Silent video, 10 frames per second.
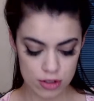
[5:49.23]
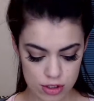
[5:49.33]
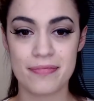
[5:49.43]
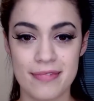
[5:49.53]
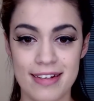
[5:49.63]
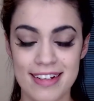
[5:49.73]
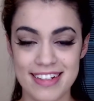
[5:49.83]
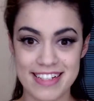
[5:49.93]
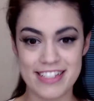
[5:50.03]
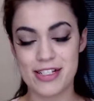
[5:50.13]
So
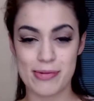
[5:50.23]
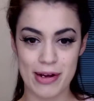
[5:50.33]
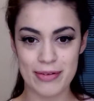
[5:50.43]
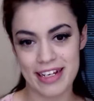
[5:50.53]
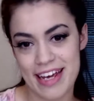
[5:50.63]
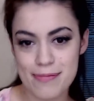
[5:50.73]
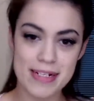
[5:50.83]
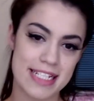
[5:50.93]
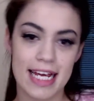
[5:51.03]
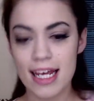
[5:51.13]
this is where we get
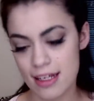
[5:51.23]
busy.